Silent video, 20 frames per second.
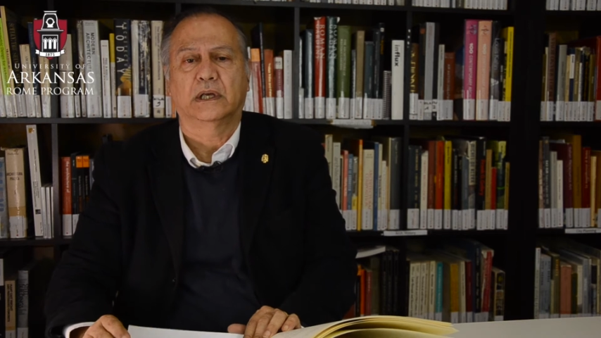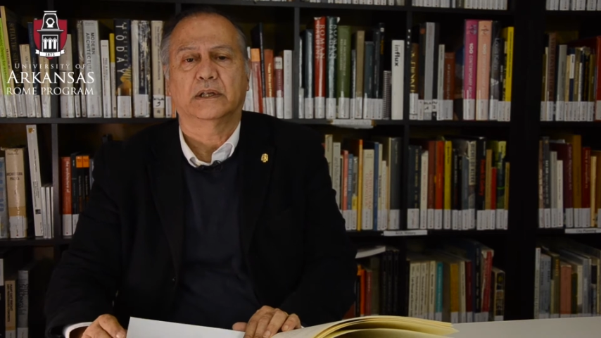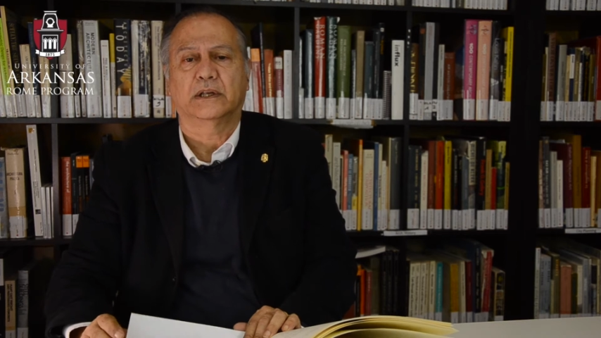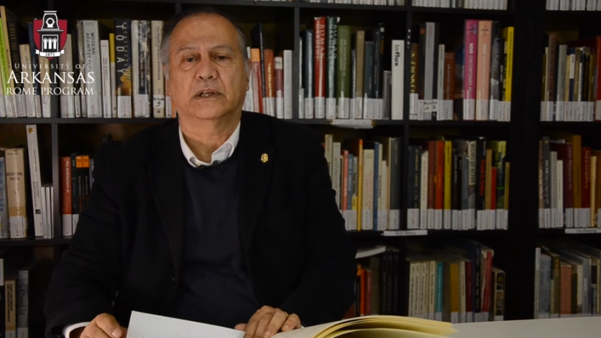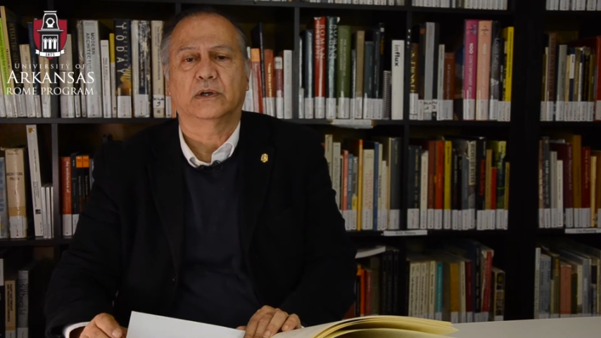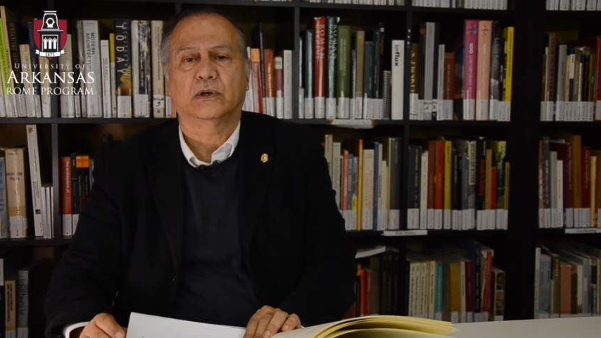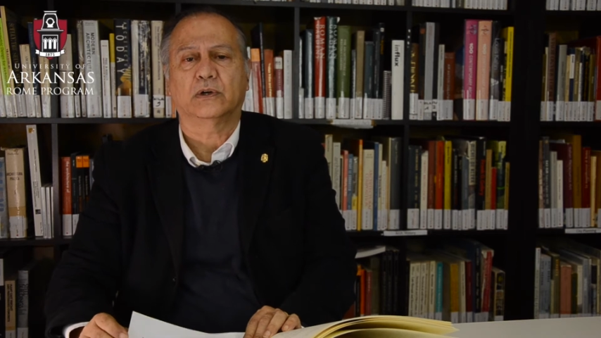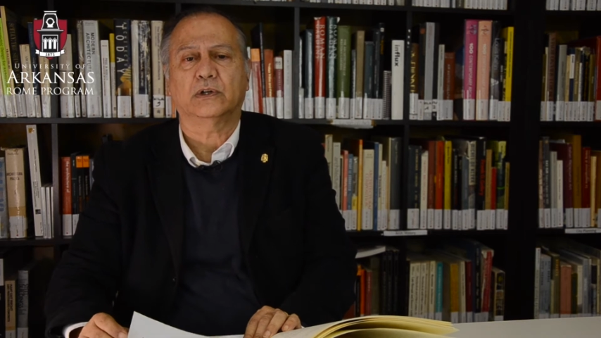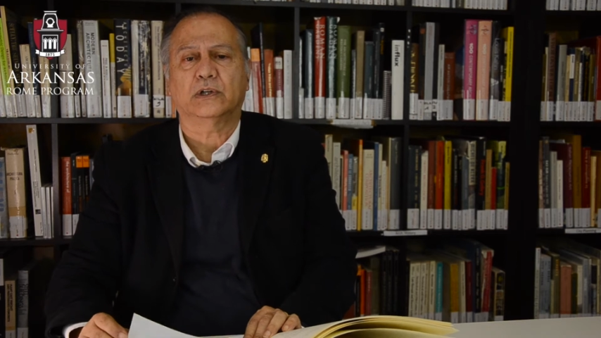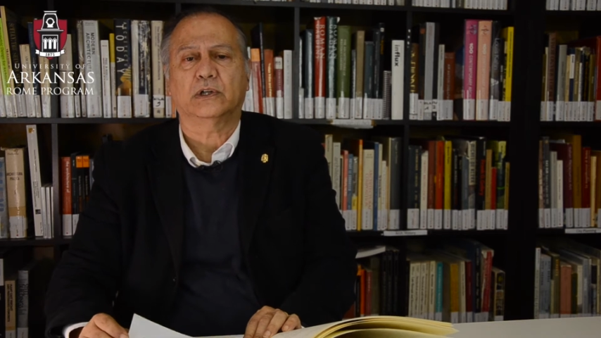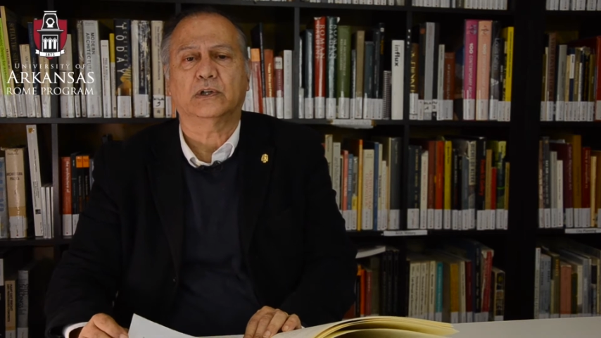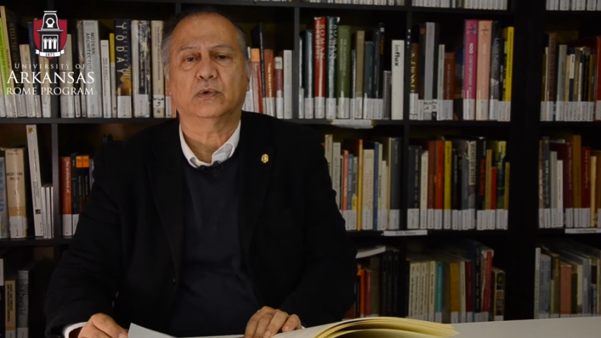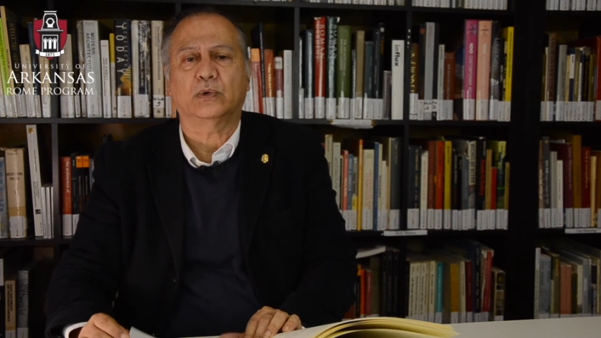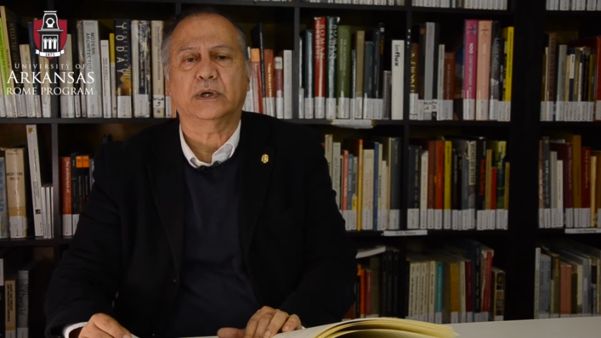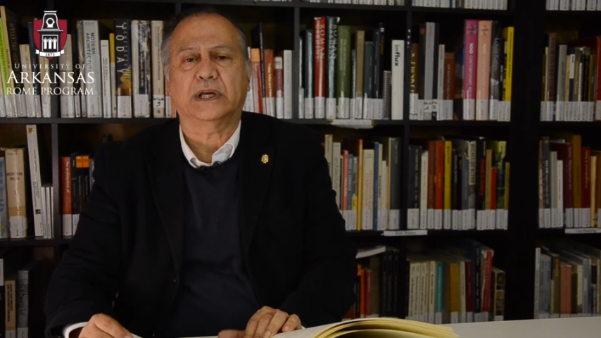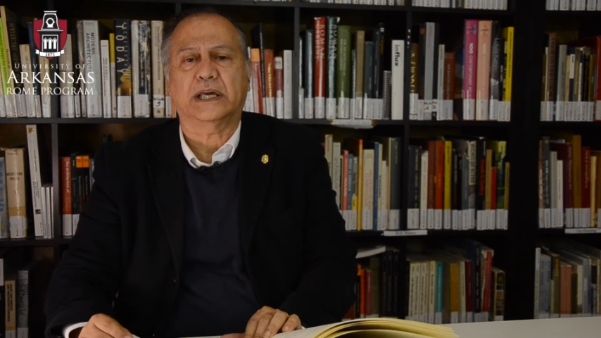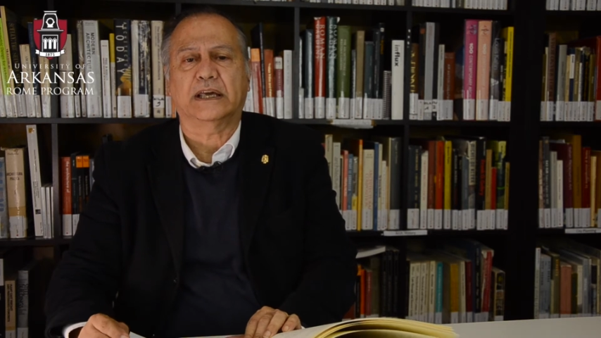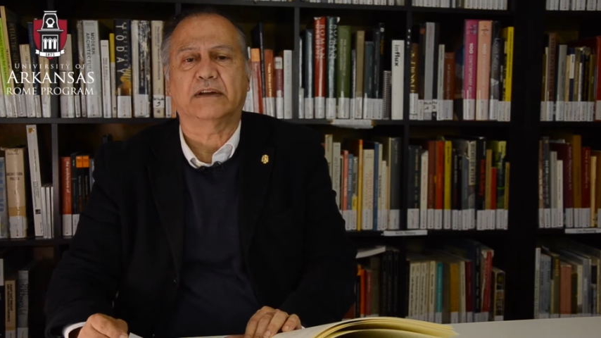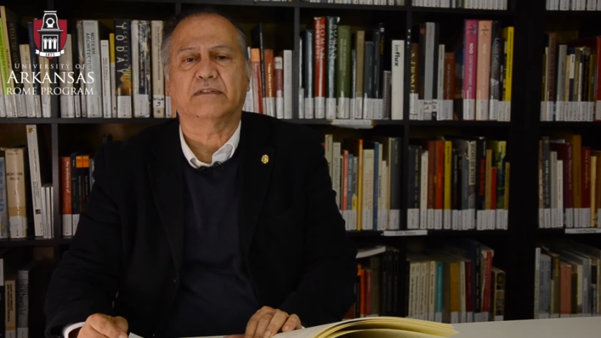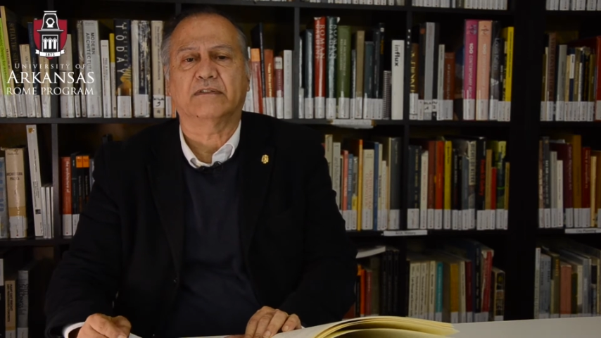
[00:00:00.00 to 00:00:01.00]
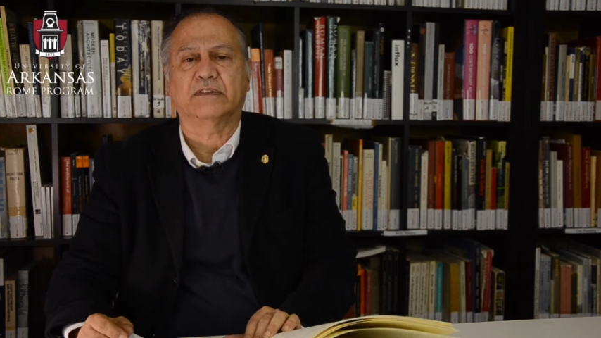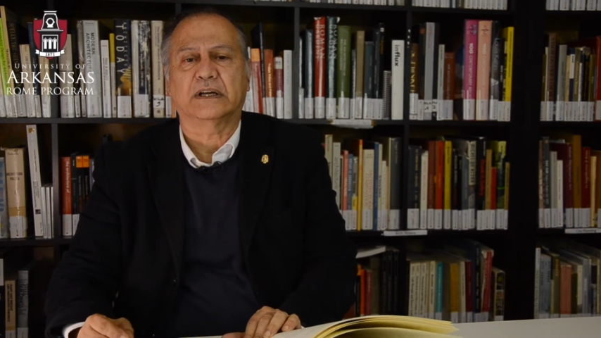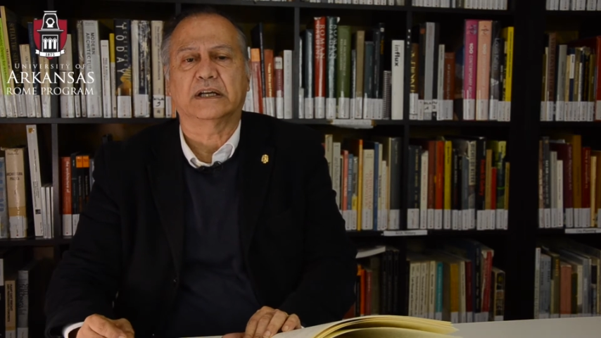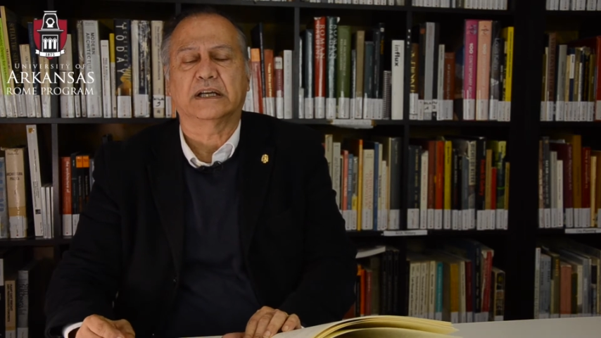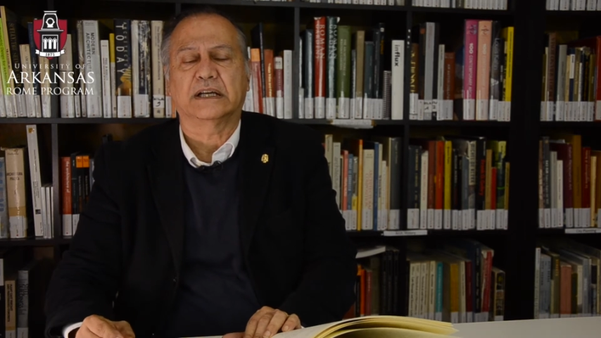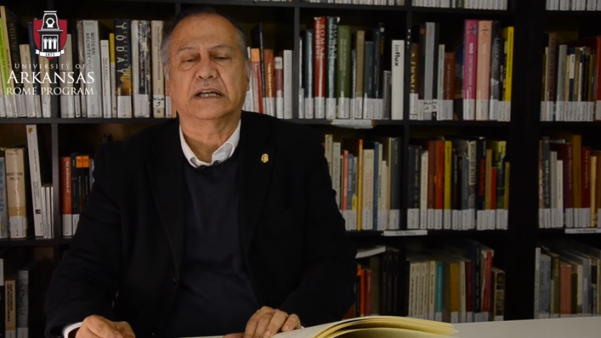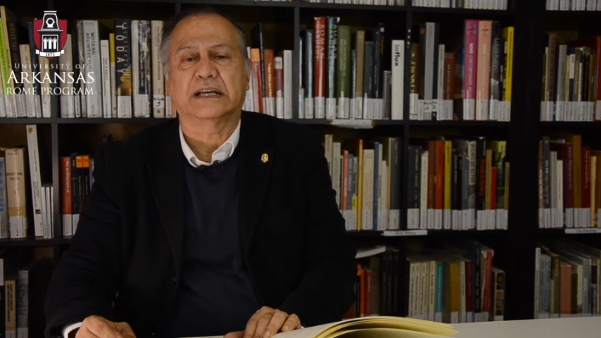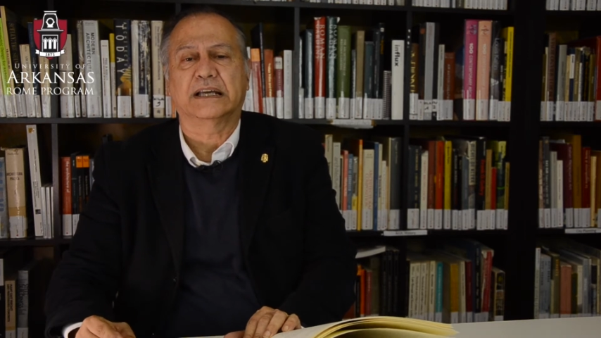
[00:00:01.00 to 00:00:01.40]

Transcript: in order to have a